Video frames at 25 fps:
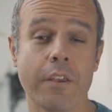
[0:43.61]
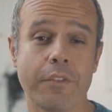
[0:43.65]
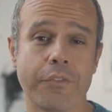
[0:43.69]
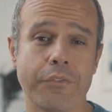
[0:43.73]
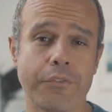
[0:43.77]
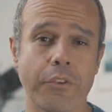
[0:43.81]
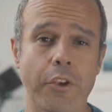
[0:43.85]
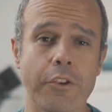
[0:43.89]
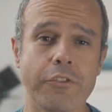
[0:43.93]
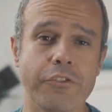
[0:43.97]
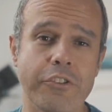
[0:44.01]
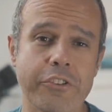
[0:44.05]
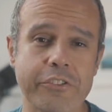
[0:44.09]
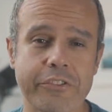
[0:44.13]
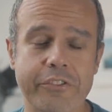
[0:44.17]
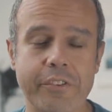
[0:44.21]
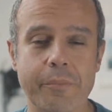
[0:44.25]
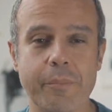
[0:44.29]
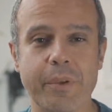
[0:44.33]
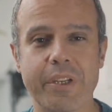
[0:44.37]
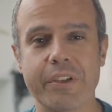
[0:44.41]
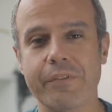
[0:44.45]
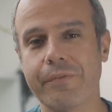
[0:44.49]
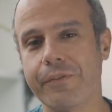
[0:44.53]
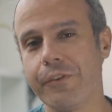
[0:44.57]
So just
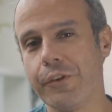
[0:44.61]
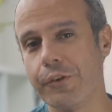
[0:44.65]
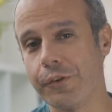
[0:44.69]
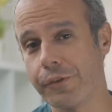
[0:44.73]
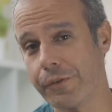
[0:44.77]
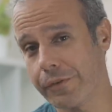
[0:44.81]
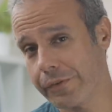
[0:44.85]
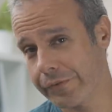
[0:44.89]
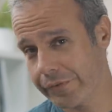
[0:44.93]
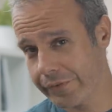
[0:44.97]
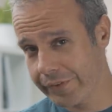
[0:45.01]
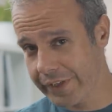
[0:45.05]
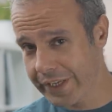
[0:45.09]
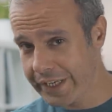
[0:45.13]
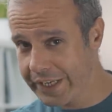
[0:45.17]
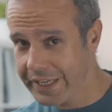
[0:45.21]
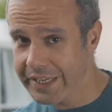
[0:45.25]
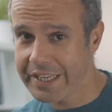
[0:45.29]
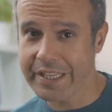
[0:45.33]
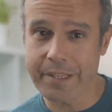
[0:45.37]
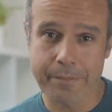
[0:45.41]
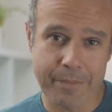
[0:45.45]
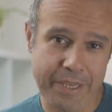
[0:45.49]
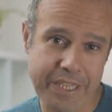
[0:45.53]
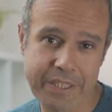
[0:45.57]
a bit of news
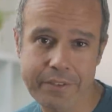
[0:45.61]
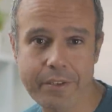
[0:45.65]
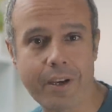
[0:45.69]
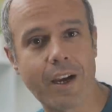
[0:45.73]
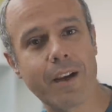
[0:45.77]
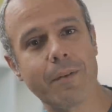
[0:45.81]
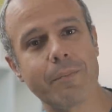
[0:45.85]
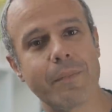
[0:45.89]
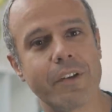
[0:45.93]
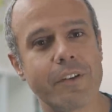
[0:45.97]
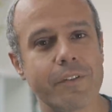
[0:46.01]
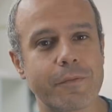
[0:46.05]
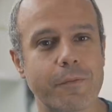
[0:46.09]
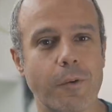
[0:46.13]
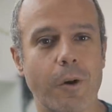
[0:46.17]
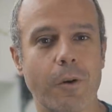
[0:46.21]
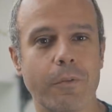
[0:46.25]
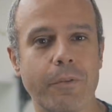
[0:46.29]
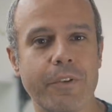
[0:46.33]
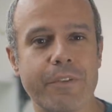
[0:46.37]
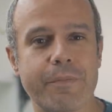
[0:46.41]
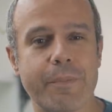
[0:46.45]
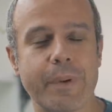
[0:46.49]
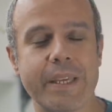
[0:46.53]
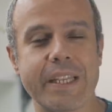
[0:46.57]
in the meantime of
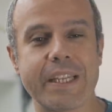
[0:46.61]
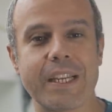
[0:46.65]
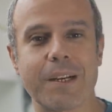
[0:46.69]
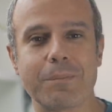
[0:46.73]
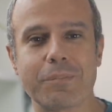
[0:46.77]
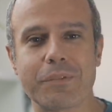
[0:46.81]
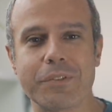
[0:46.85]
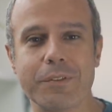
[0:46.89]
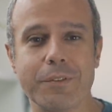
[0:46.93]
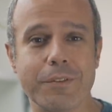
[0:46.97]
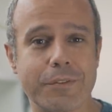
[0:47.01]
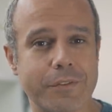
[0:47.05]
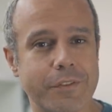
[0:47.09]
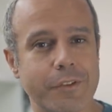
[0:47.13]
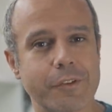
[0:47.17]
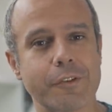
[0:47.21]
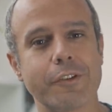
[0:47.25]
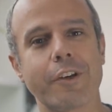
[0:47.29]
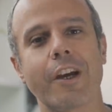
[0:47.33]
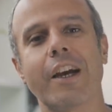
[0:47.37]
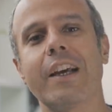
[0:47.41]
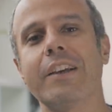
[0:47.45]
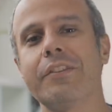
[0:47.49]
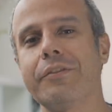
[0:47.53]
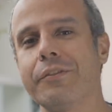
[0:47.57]
what we've been up to so
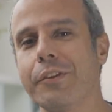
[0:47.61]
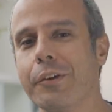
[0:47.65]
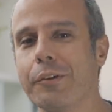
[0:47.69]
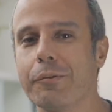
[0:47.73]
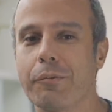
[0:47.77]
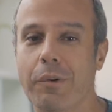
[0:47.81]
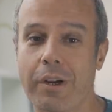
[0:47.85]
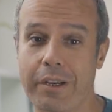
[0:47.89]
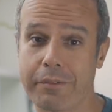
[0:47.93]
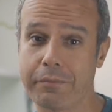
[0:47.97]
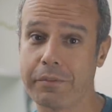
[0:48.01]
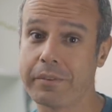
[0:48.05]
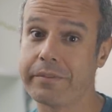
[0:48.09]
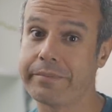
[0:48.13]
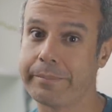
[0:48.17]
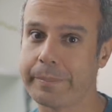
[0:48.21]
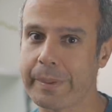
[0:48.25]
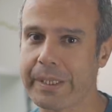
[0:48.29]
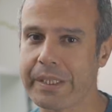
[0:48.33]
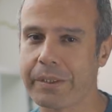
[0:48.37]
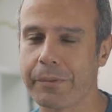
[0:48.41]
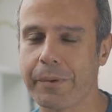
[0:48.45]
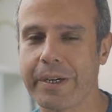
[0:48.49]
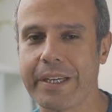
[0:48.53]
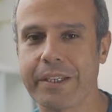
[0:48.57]
you guys know why we've
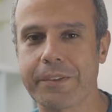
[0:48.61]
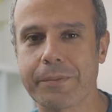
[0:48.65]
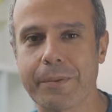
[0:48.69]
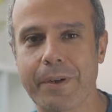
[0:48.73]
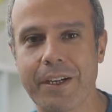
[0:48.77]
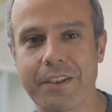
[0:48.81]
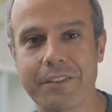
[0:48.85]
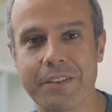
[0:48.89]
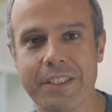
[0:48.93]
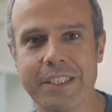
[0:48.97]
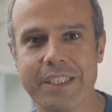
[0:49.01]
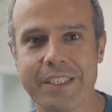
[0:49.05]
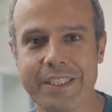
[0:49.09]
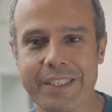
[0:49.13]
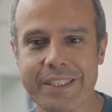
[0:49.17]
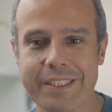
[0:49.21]
been away as well.